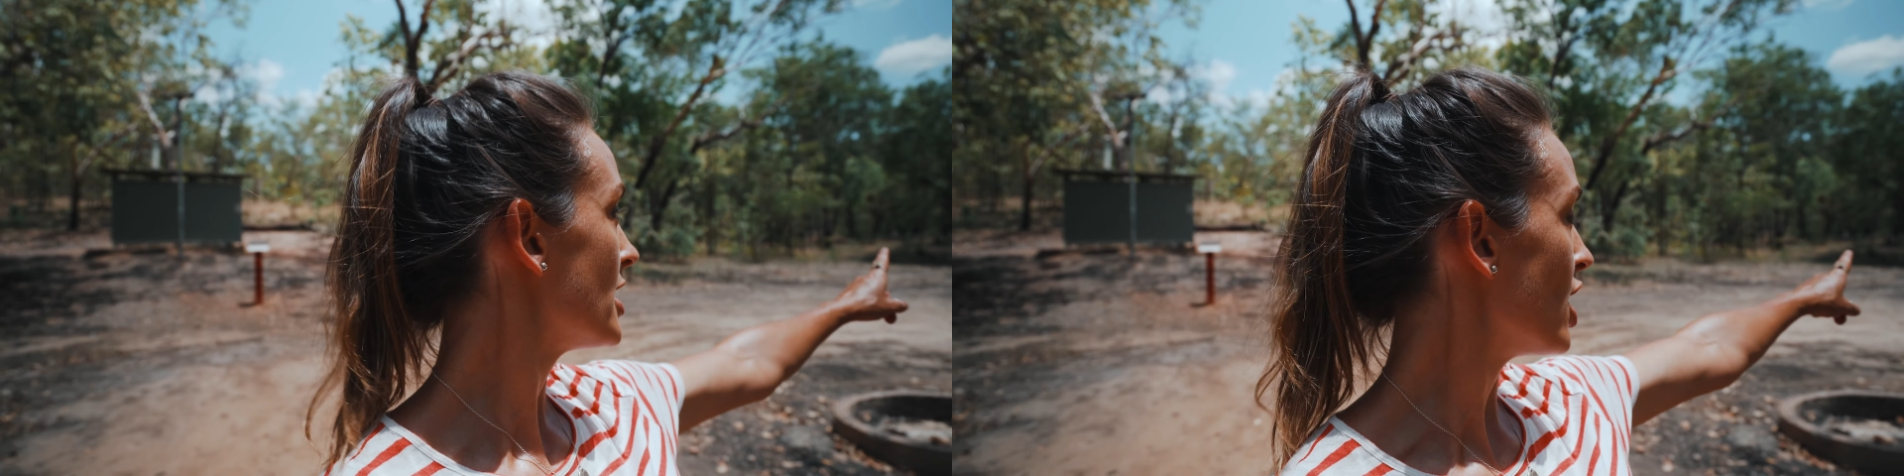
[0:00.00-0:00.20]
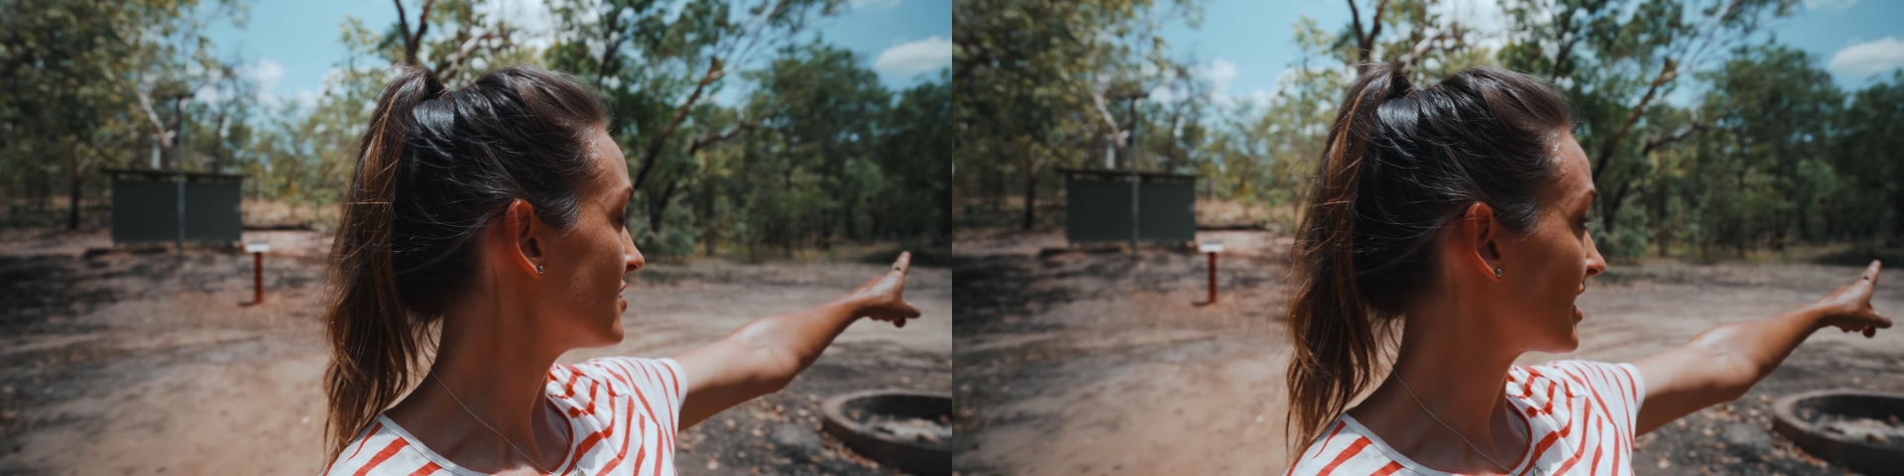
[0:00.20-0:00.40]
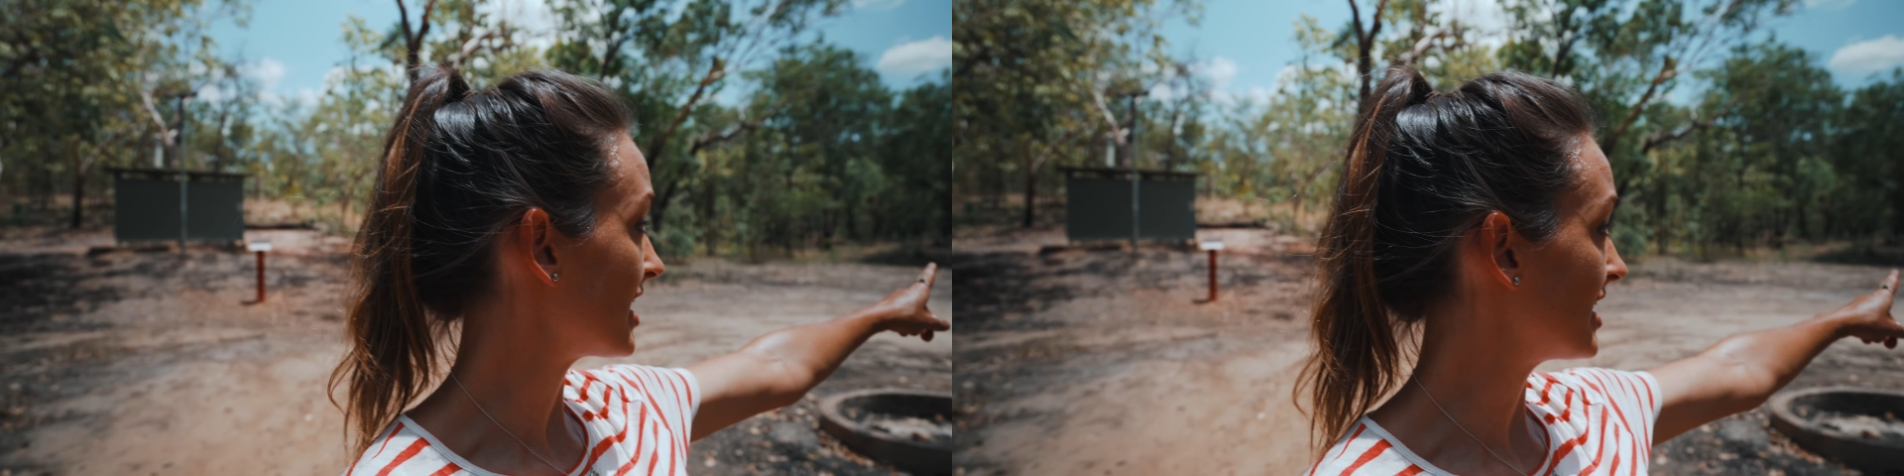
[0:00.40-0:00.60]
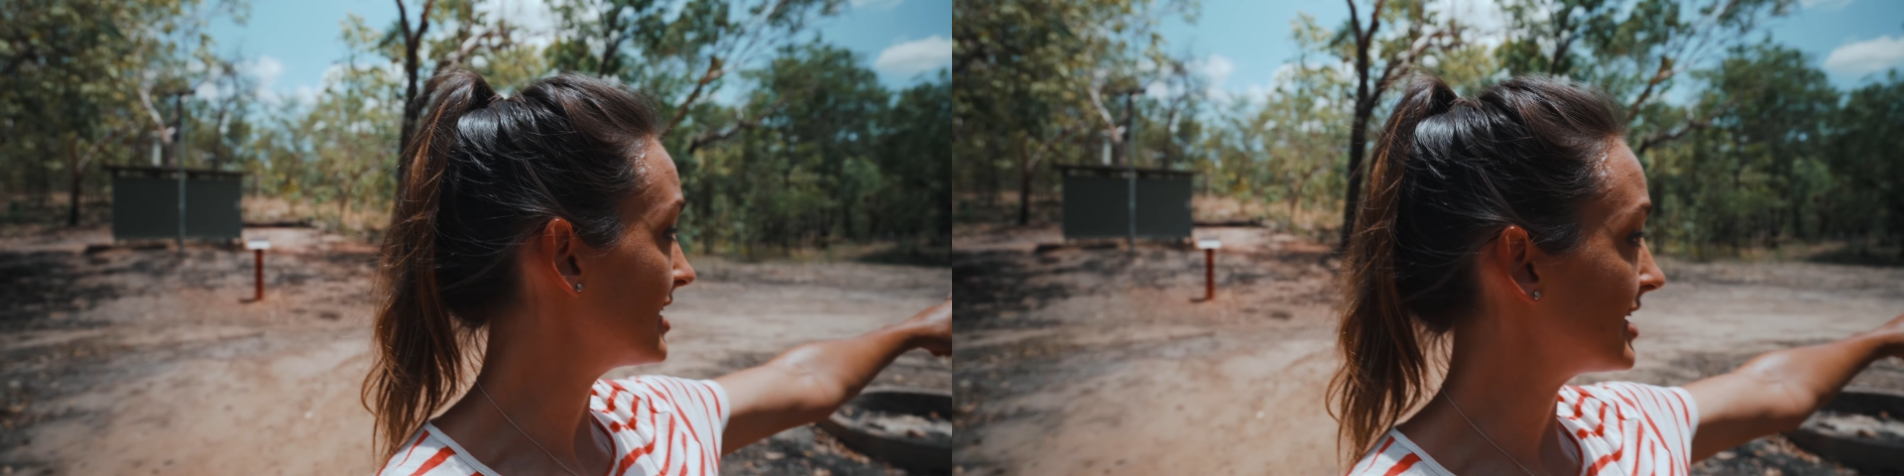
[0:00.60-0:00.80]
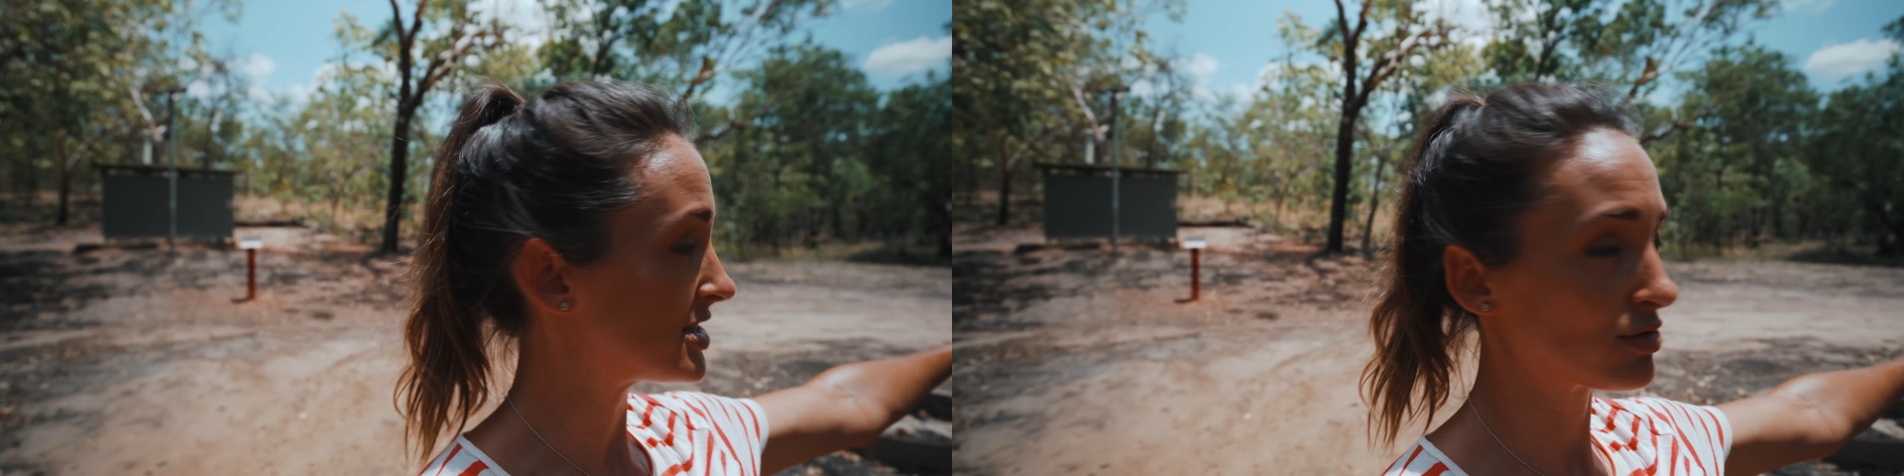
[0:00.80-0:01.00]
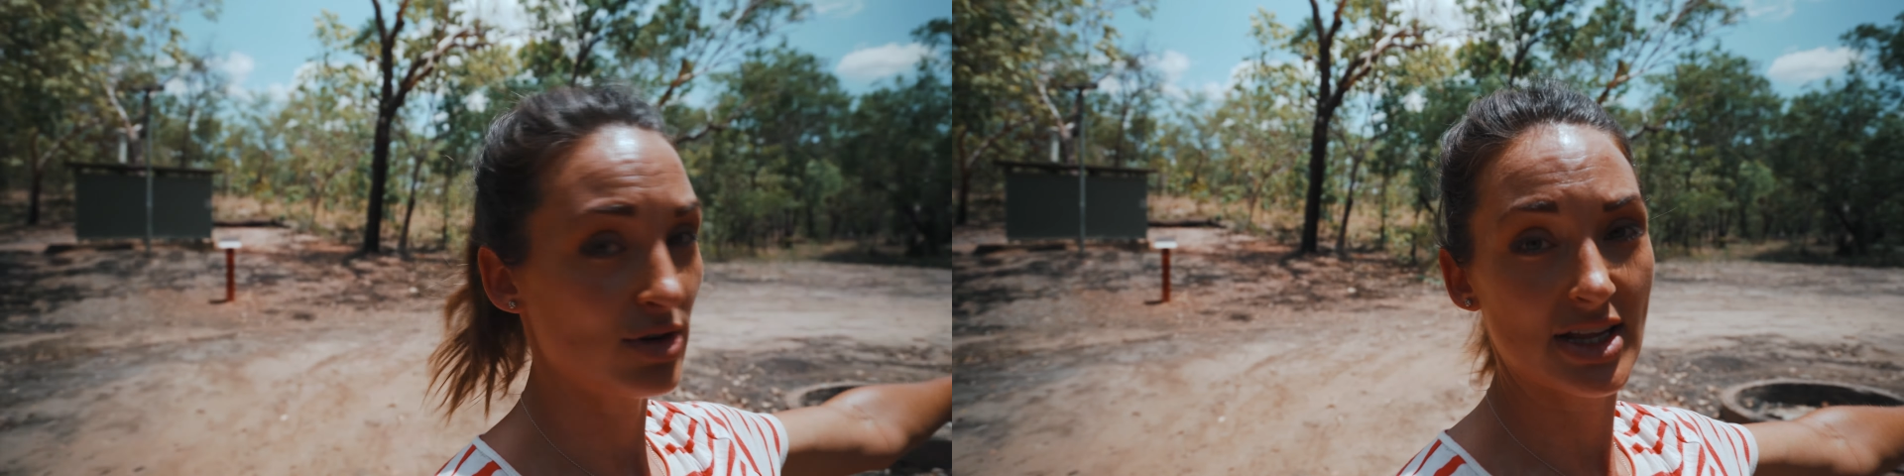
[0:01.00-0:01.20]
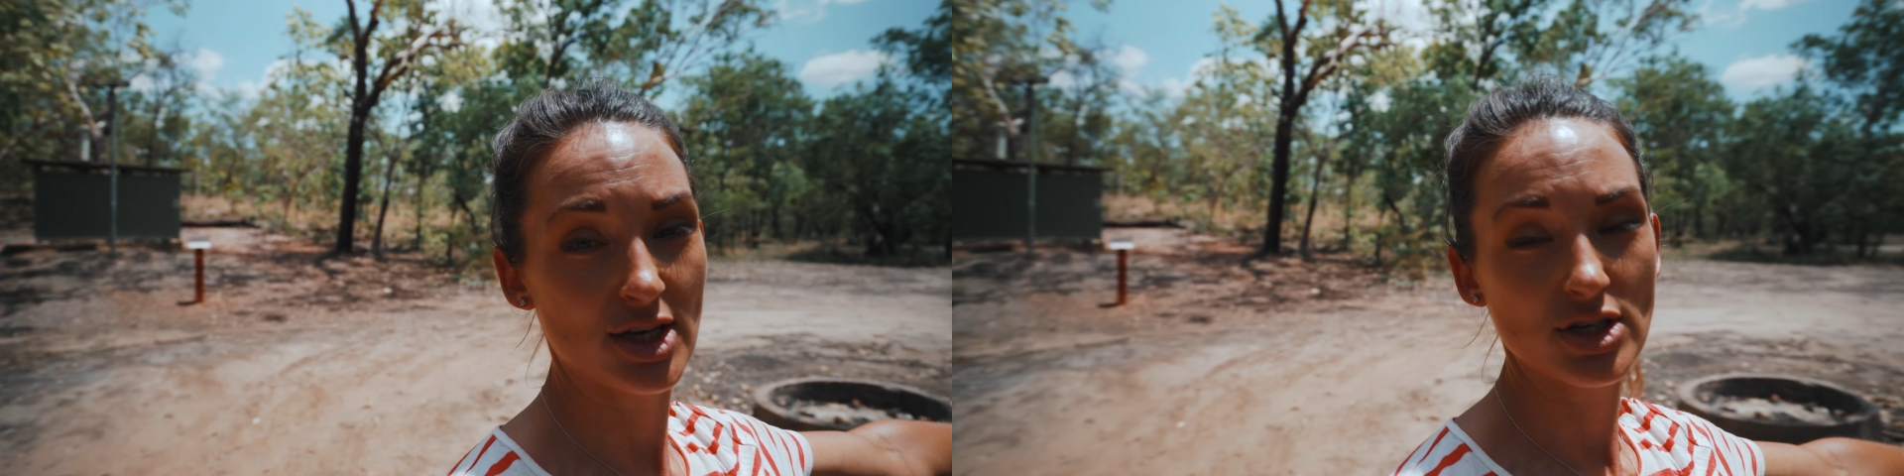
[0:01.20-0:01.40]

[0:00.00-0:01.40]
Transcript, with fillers: over here is a really